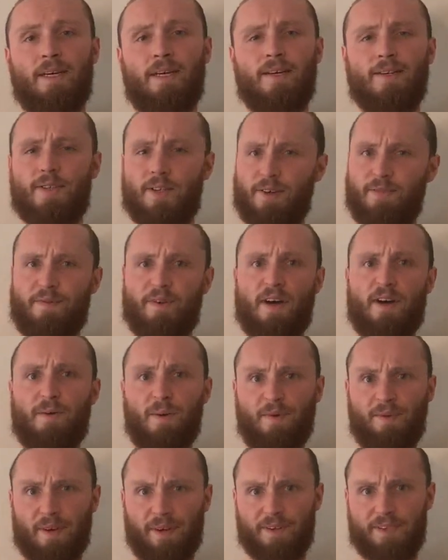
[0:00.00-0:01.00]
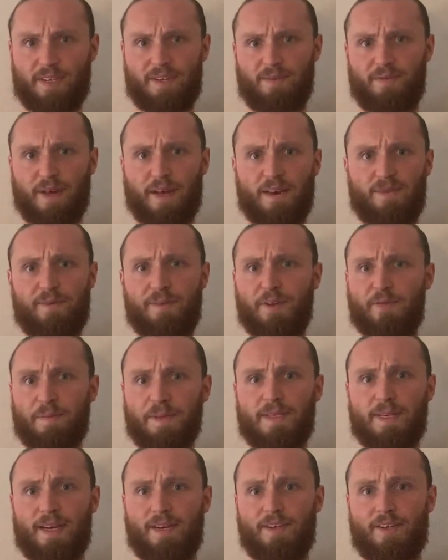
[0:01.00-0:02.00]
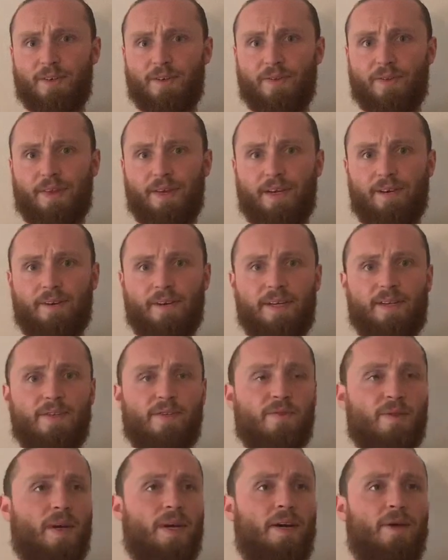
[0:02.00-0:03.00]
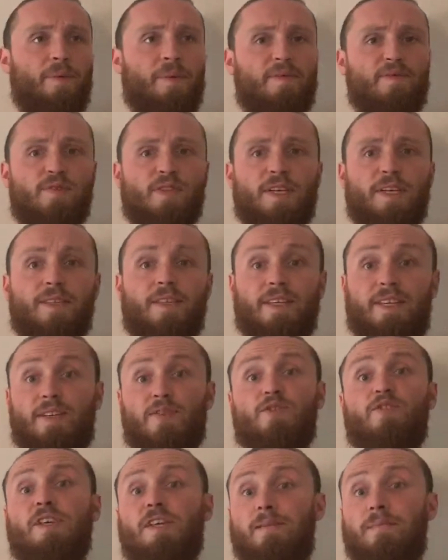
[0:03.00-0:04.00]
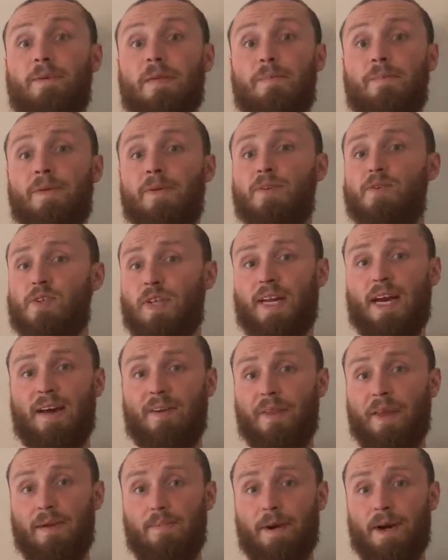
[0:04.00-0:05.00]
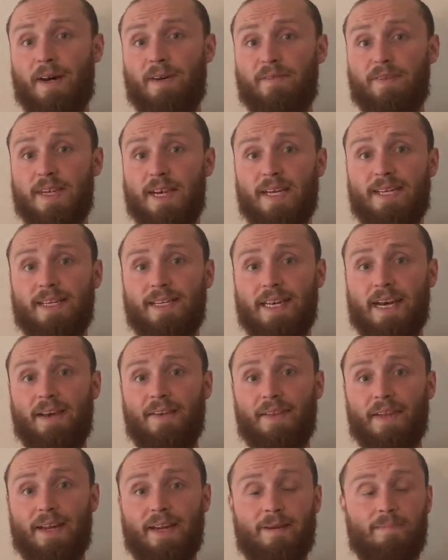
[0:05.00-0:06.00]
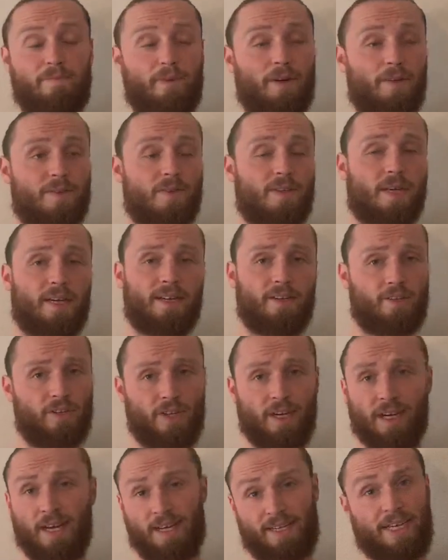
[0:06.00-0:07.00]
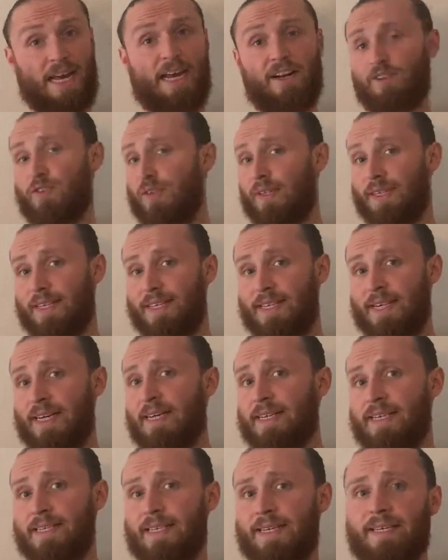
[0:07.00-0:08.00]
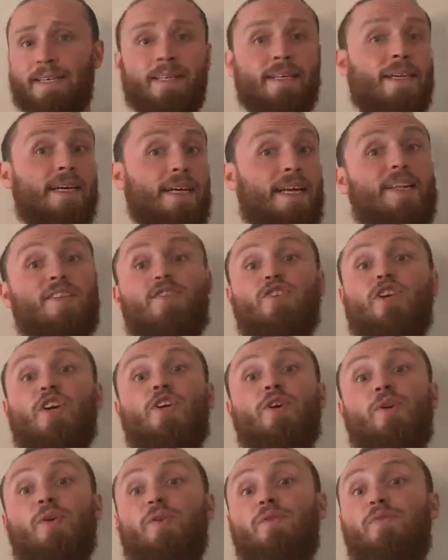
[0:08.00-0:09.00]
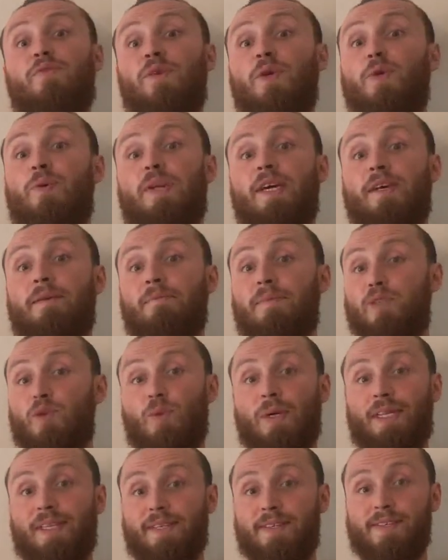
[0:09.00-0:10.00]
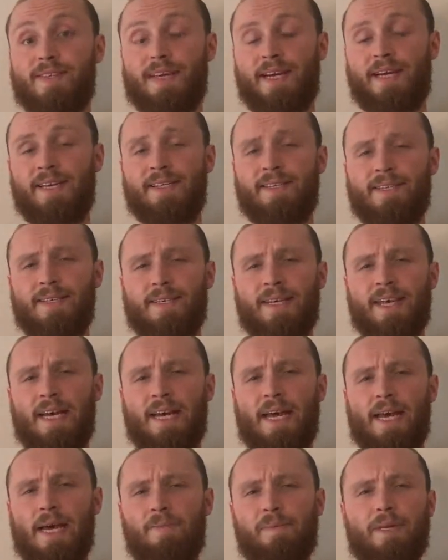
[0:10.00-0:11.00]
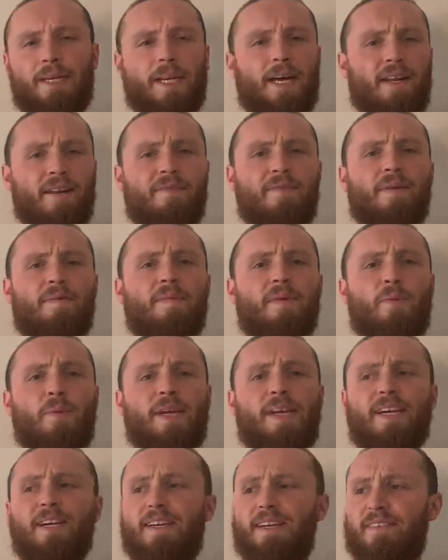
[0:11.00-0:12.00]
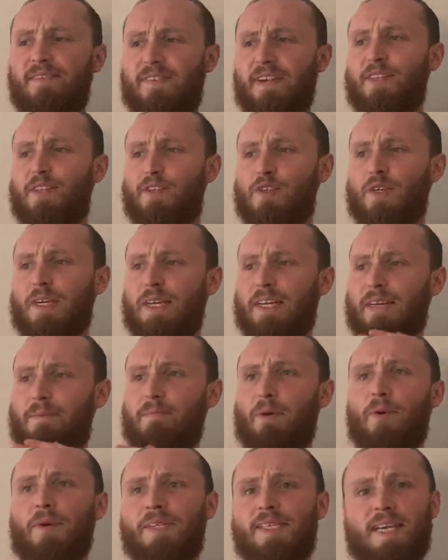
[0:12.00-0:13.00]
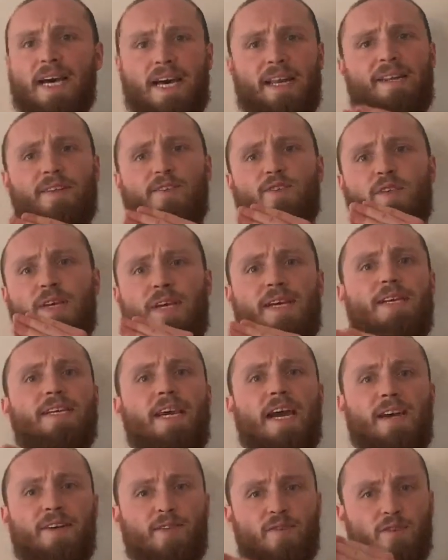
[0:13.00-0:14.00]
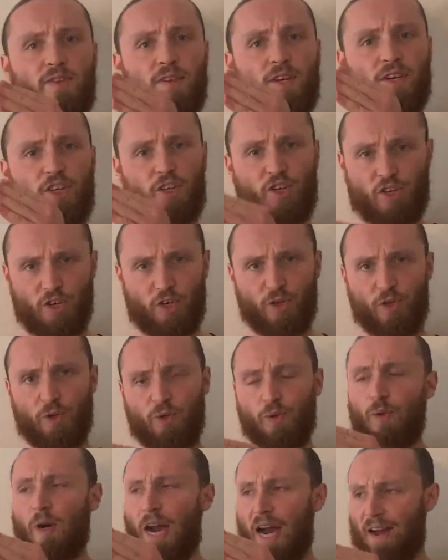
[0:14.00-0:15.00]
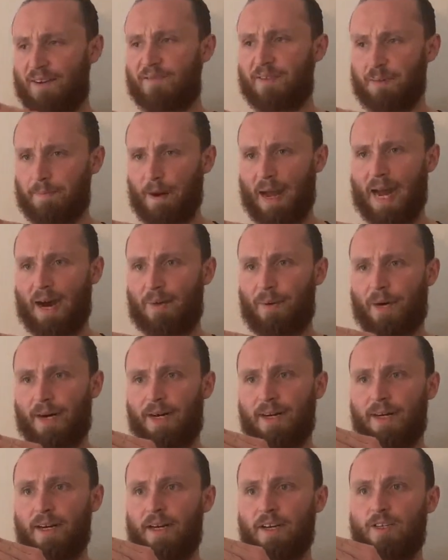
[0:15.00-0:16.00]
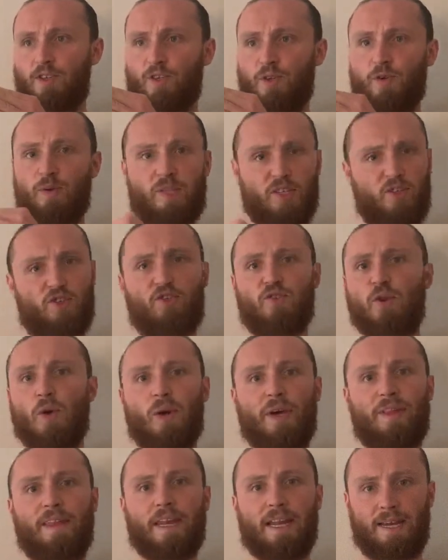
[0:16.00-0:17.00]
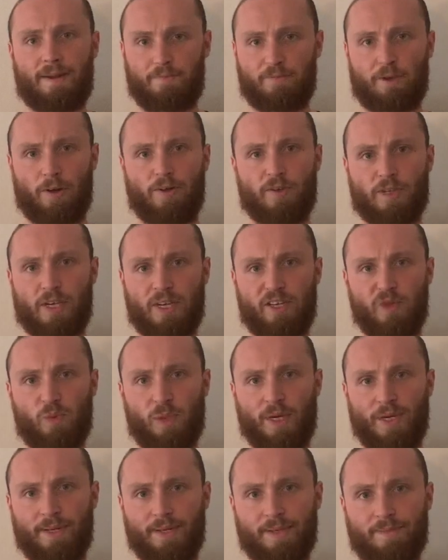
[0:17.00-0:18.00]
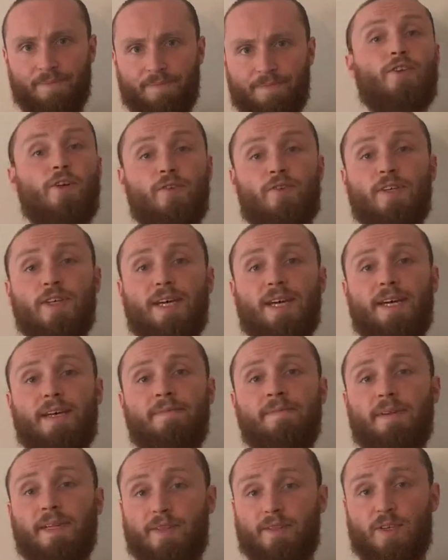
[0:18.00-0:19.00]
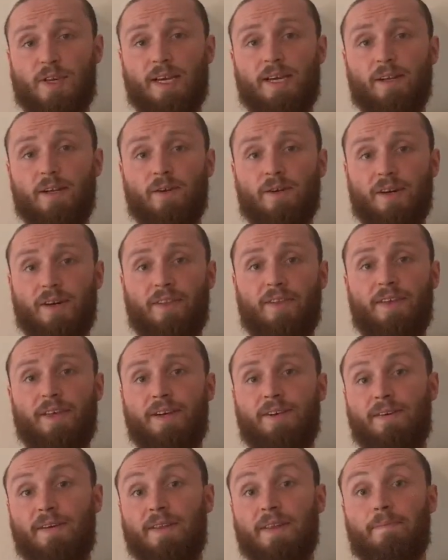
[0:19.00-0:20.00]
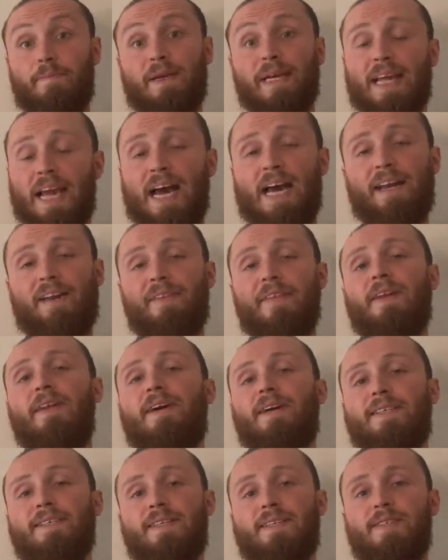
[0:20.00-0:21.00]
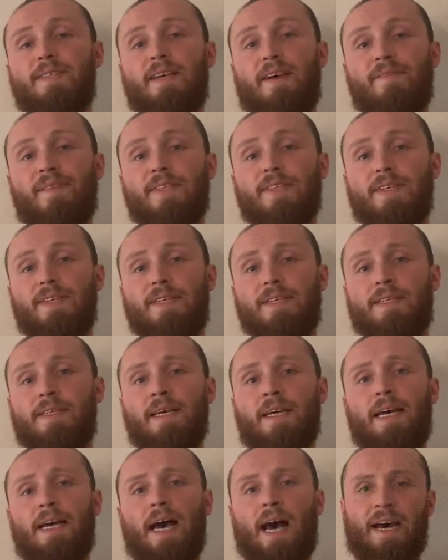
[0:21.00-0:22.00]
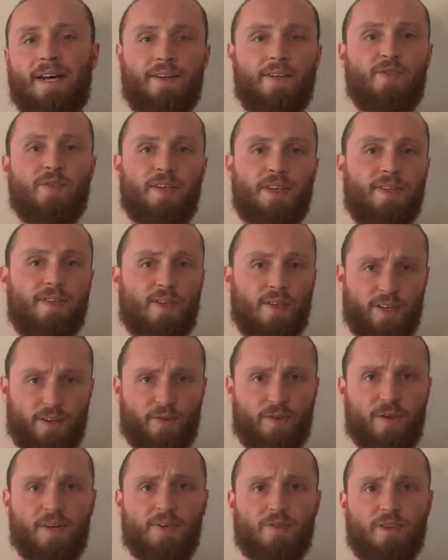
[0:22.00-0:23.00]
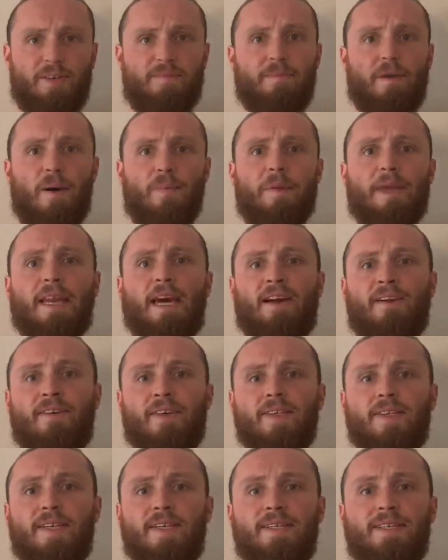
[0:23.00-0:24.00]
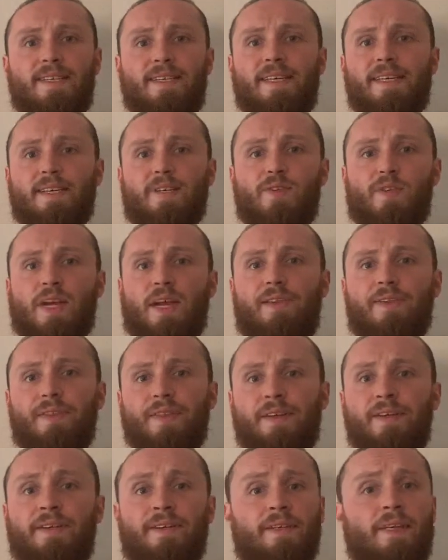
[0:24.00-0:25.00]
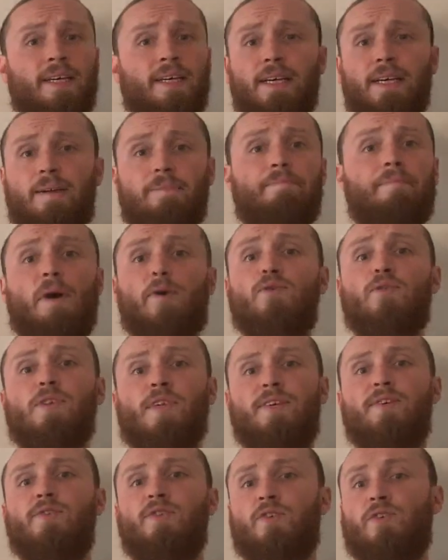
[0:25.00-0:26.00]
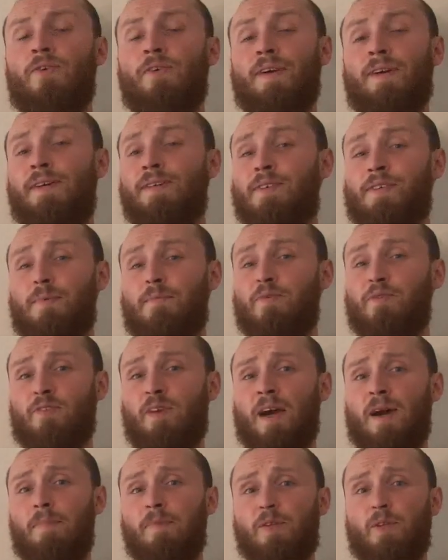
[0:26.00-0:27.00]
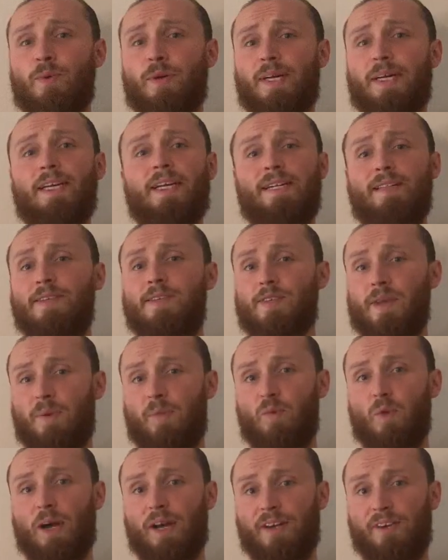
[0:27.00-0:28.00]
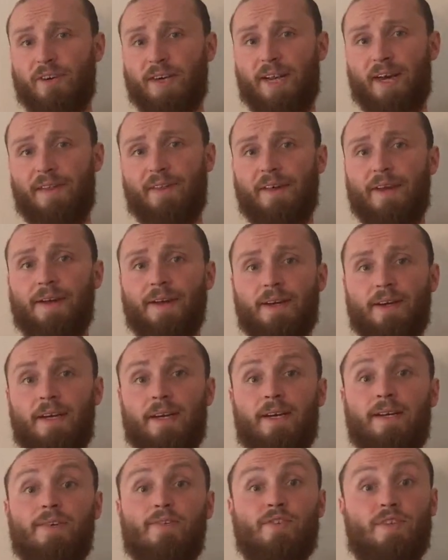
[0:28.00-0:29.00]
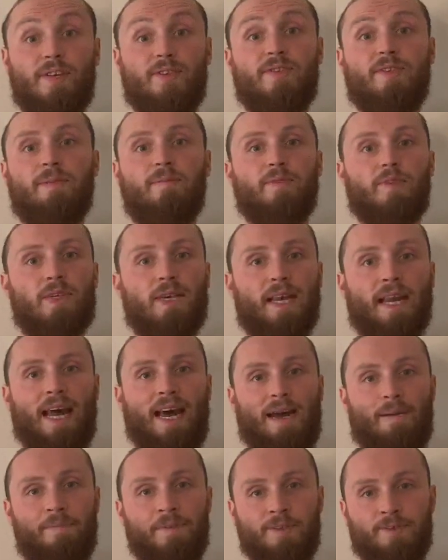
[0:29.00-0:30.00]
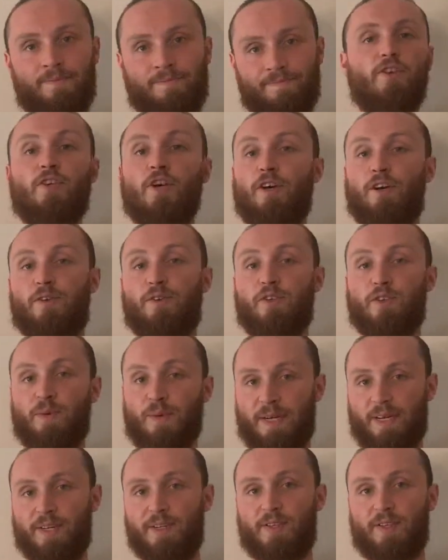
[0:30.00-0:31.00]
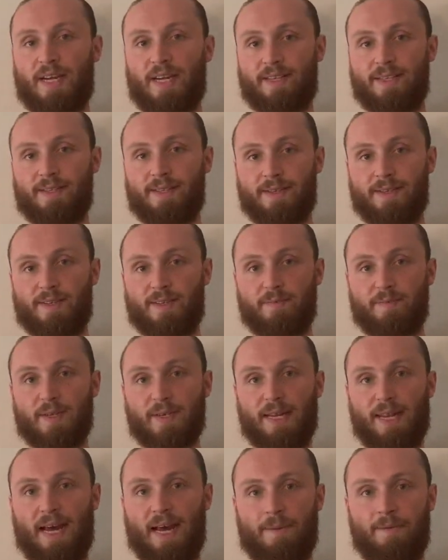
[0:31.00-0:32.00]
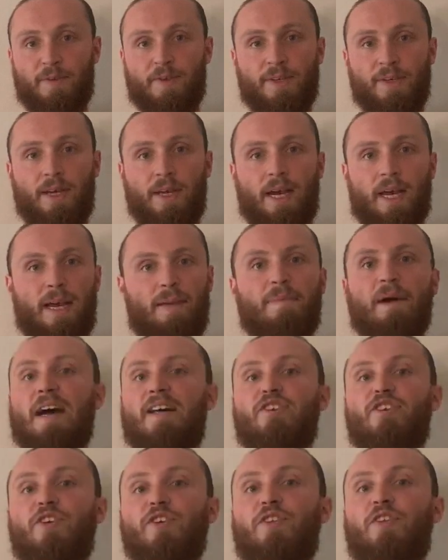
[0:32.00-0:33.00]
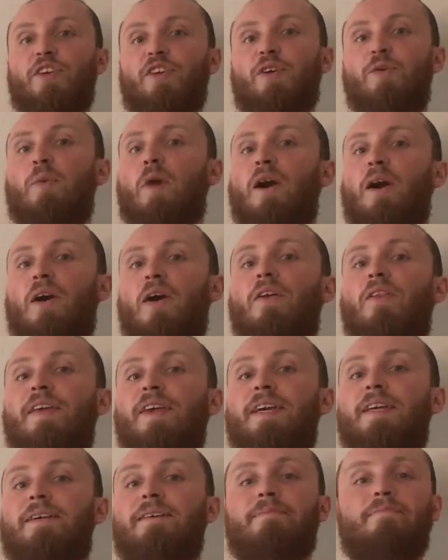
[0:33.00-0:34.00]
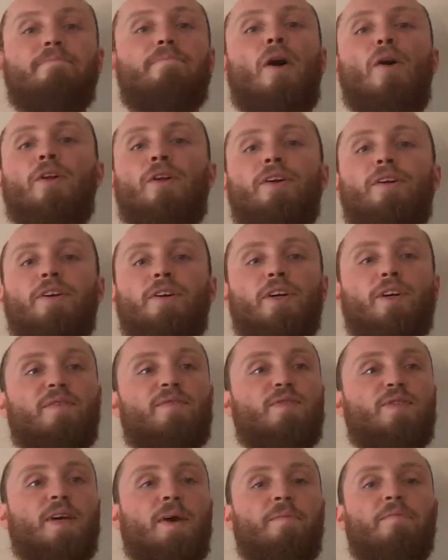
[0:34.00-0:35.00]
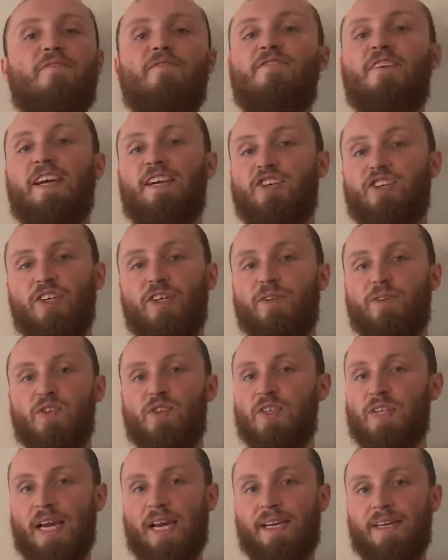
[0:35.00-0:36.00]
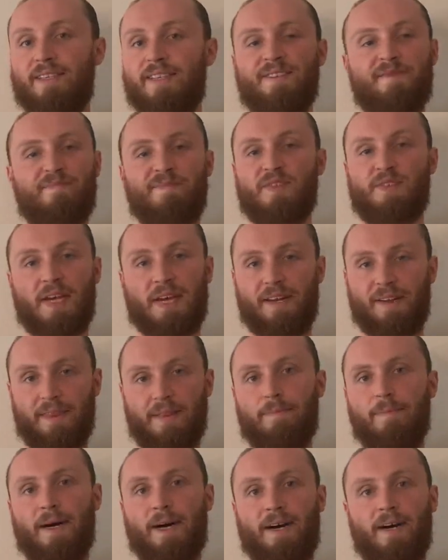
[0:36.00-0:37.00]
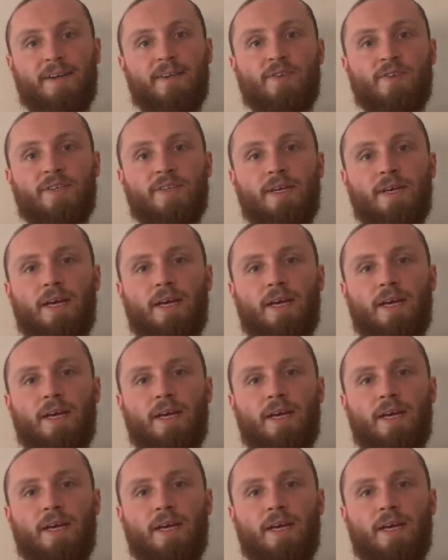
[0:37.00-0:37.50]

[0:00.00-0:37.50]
So far we've looked at a fair few potential theories. We've seen the sea peoples and how they might have taken down the Late Bronze Age, natural disaster, internal feuding between the states, but none of them that we can convincingly point out and say, yes, you have the power to destroy the Late Bronze Age world. So today, let's take a look at a theory that began in the 1970s and has since increased in popularity to the extent that most historians subscribe to it in some way or another. Systems collapse. So, to understand systems collapse, imagine that you are the monarch of some fictional state set in the past.